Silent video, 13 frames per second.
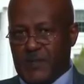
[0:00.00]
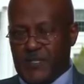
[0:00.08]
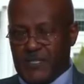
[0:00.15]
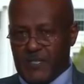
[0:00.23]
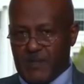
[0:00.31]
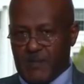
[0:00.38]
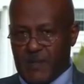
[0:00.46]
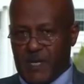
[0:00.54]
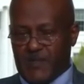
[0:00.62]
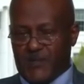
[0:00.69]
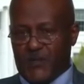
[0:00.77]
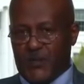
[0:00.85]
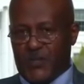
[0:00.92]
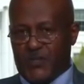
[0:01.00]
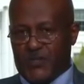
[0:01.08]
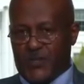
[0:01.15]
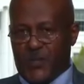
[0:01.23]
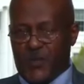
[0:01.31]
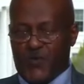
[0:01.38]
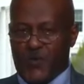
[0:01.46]
regime has to
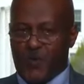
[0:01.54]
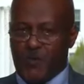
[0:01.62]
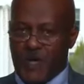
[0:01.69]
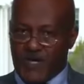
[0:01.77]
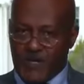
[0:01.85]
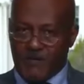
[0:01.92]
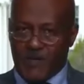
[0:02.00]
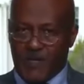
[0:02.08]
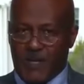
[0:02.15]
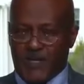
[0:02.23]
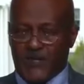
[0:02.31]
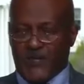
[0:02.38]
withdraw from Badime.